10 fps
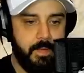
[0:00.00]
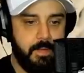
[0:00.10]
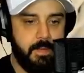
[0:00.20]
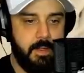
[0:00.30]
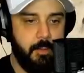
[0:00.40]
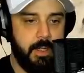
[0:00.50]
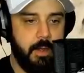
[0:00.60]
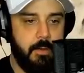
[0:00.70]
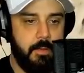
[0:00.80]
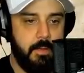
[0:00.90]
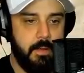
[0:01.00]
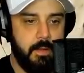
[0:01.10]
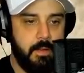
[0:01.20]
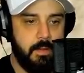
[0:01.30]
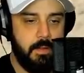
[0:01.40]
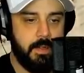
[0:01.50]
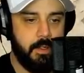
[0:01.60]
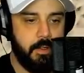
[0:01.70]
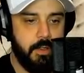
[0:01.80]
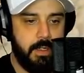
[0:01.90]
There we go. Looking
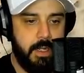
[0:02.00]
good.